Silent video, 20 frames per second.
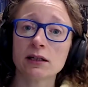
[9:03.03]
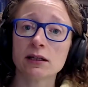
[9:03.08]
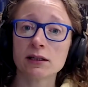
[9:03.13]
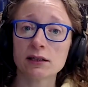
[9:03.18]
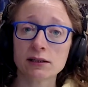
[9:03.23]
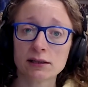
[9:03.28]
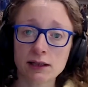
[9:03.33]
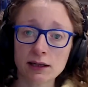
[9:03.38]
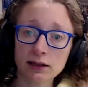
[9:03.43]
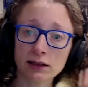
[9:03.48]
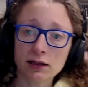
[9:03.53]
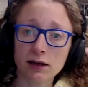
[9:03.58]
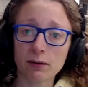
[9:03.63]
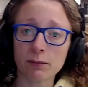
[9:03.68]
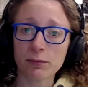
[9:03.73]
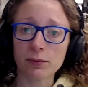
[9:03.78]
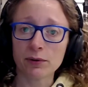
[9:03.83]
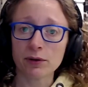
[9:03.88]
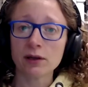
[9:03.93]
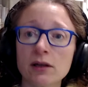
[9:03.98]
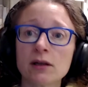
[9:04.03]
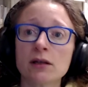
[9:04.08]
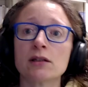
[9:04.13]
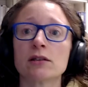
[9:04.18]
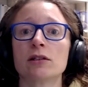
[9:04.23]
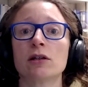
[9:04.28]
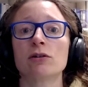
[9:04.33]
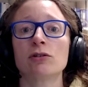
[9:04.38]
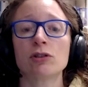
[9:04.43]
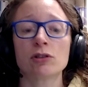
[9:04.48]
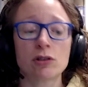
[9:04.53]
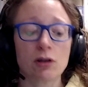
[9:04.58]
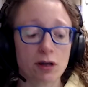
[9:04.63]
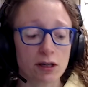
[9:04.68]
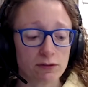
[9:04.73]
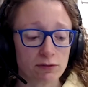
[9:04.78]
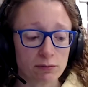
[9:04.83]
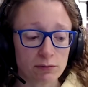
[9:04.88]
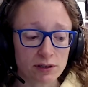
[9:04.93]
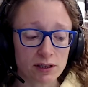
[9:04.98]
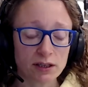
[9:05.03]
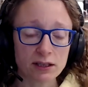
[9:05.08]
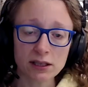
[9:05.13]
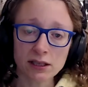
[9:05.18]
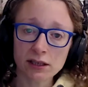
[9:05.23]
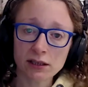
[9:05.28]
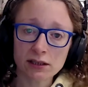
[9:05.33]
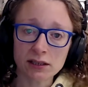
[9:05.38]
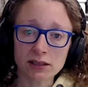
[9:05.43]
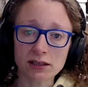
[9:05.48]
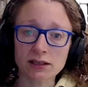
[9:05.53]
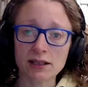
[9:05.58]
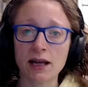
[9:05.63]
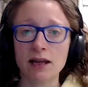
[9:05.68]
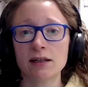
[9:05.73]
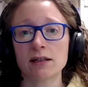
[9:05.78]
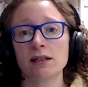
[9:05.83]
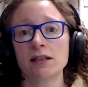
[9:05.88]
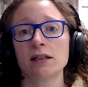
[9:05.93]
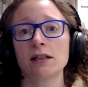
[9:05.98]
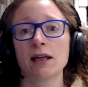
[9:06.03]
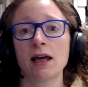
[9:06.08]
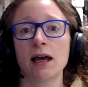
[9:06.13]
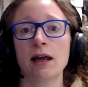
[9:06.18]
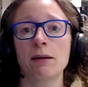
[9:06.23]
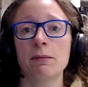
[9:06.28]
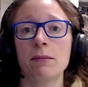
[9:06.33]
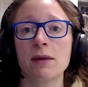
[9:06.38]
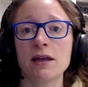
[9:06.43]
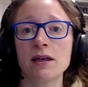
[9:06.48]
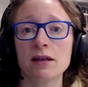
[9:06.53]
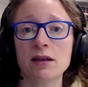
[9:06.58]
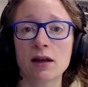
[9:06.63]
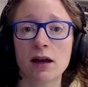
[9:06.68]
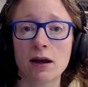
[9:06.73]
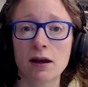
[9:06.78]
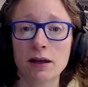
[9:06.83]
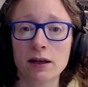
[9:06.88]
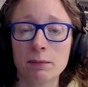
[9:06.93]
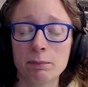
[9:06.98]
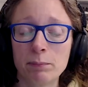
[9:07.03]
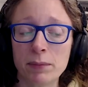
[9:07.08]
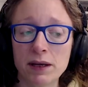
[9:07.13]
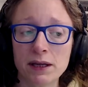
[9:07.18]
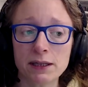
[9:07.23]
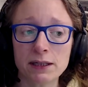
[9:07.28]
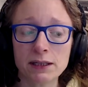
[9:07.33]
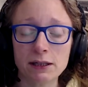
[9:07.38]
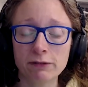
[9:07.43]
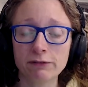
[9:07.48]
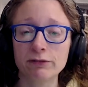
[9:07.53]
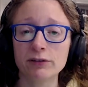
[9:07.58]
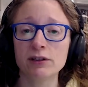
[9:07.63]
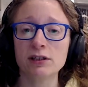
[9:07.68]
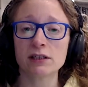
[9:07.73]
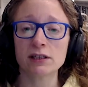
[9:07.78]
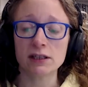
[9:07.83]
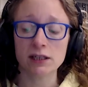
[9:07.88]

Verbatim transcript: standing up so just going from sitting to standing can make a big difference.